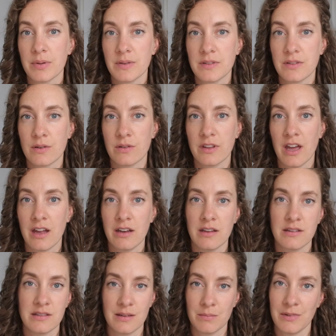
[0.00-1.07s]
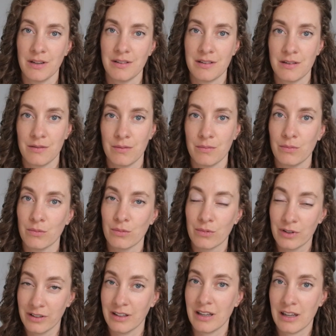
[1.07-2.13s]
So that is something to
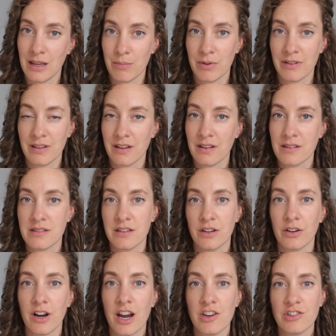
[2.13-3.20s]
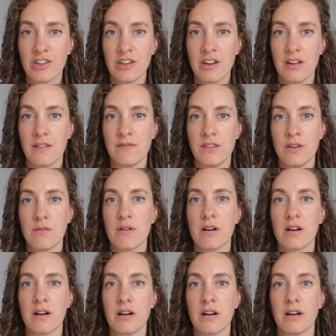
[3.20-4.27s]
really keep into consideration if you
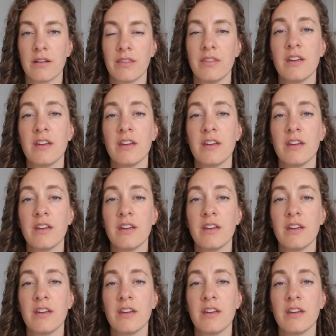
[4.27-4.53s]
are